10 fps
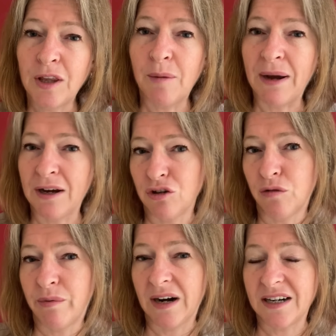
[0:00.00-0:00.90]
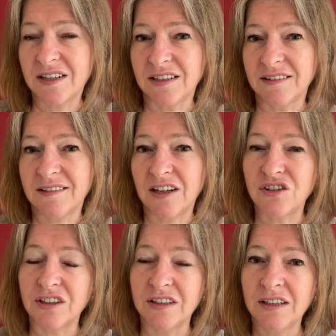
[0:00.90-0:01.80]
about your practice
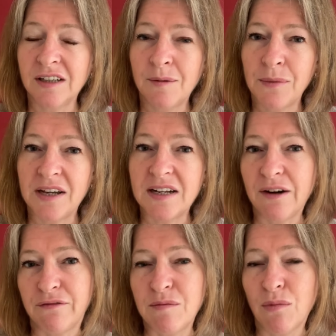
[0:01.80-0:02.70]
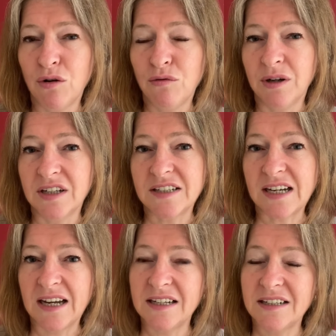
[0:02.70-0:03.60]
session at every moment,
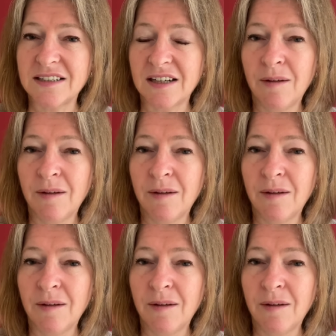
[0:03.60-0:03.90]
and